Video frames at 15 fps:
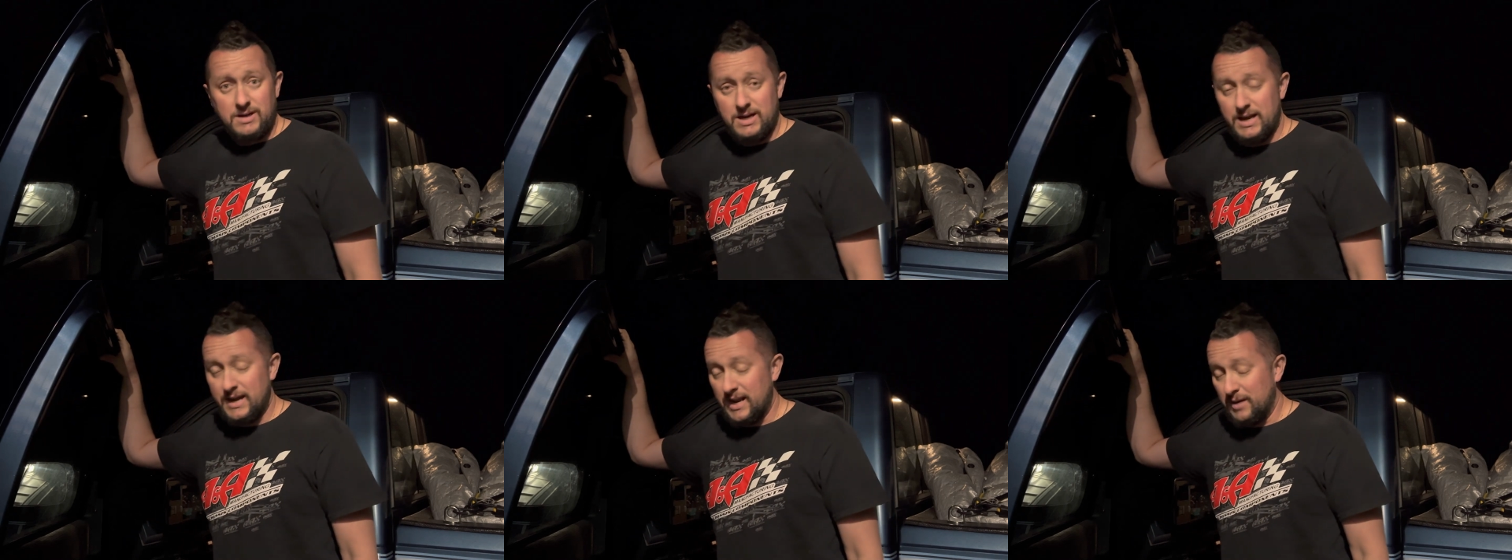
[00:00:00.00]

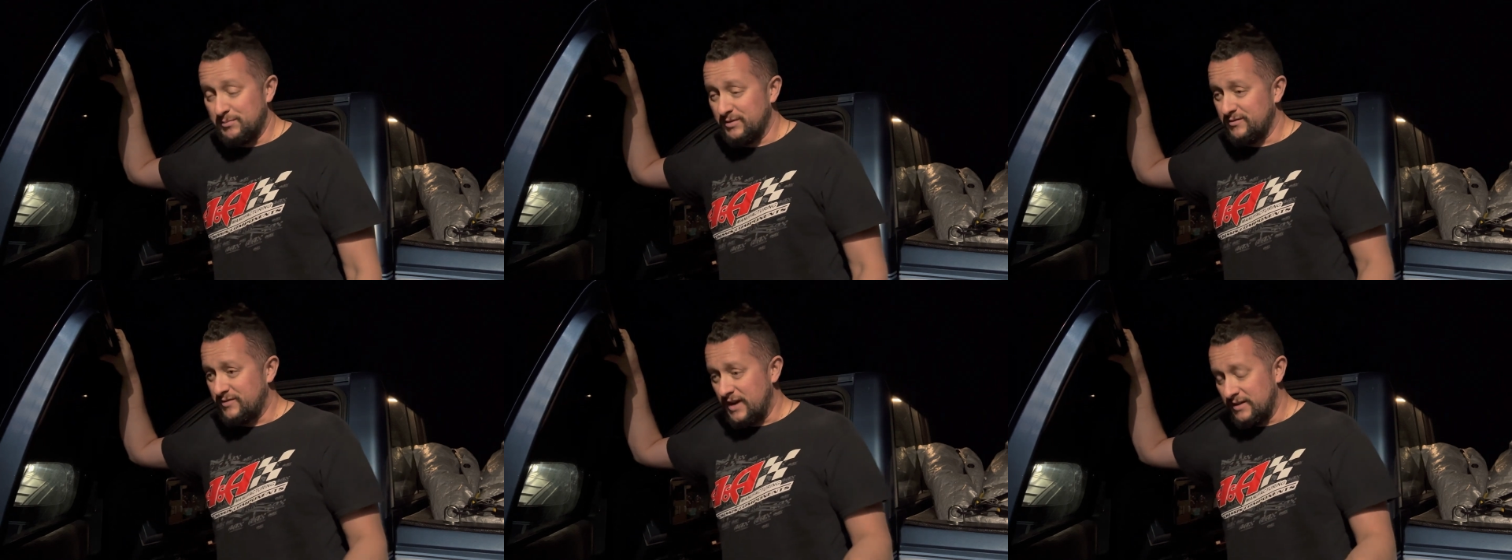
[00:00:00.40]
I got up
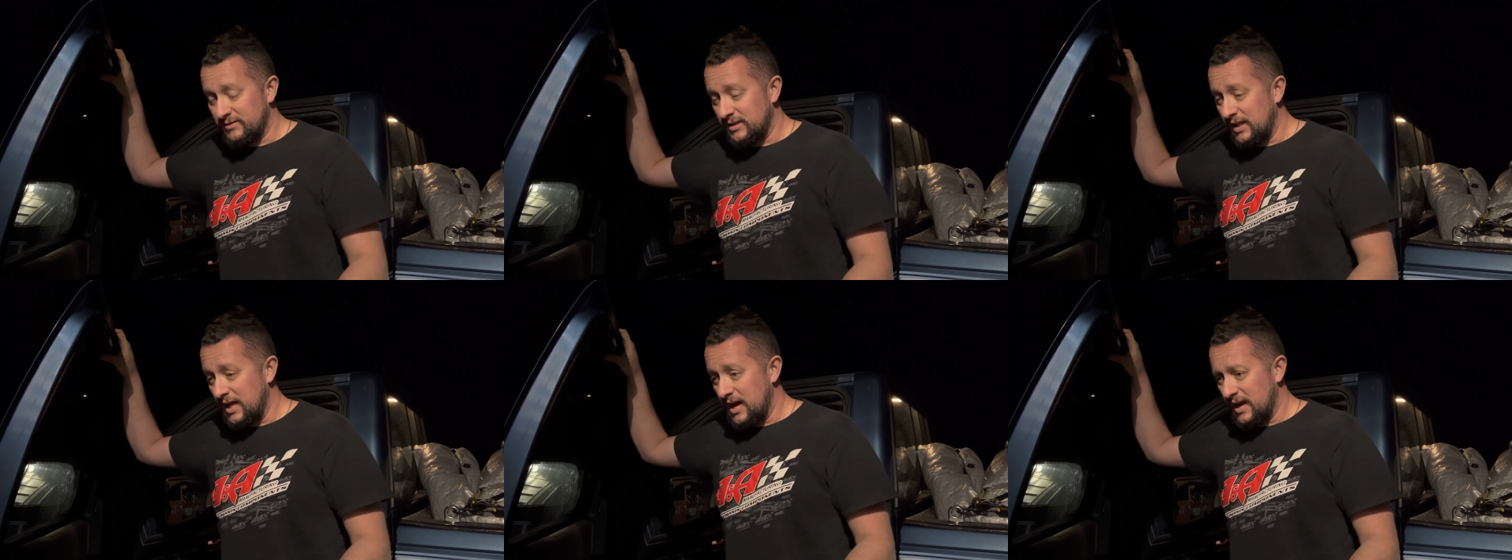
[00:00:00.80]
at 5
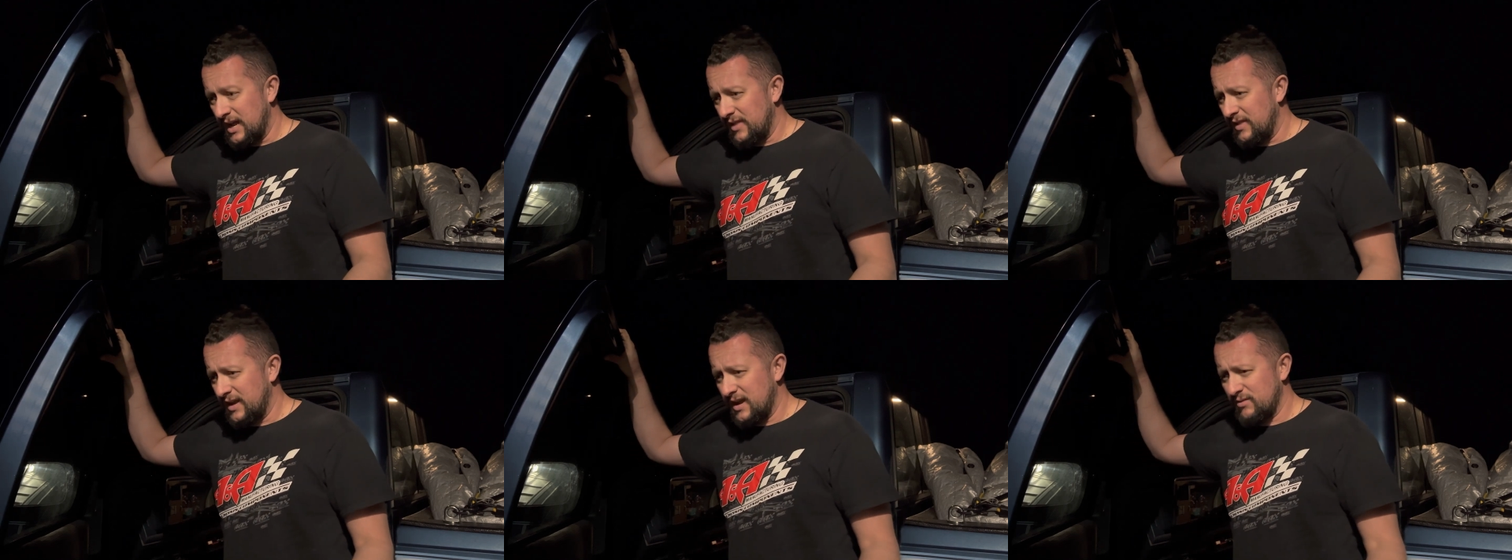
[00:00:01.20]
o'clock.
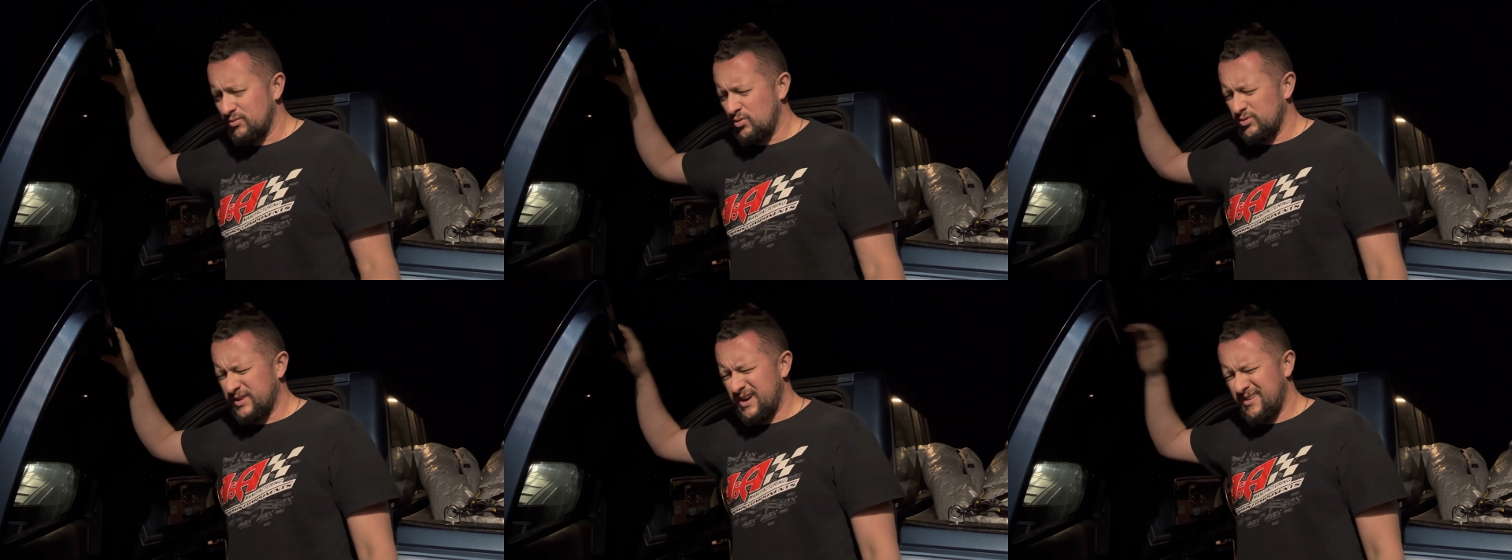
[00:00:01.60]
I think I
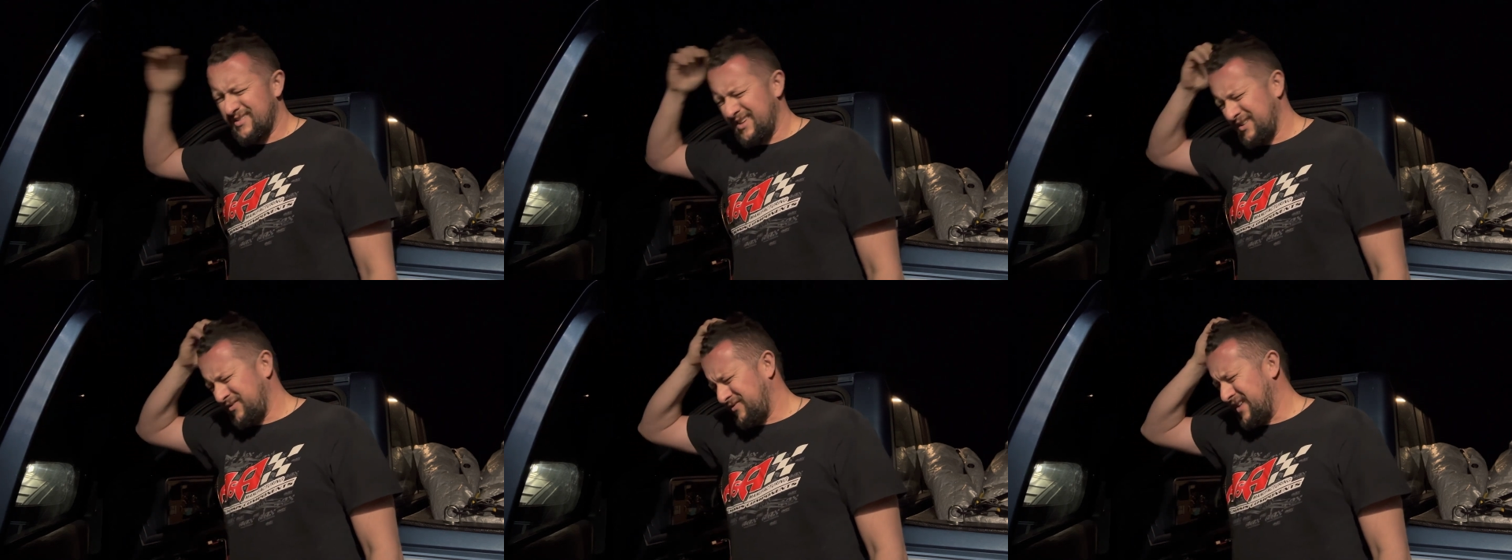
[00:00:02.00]
rolled out at like